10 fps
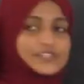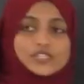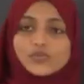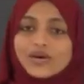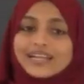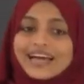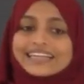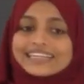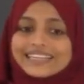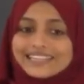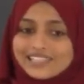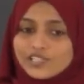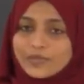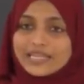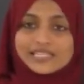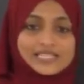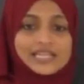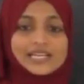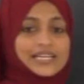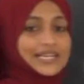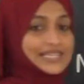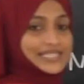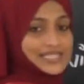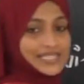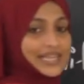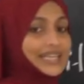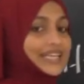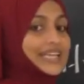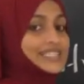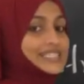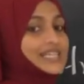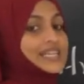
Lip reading: this one? Nitrous means, yes, it is,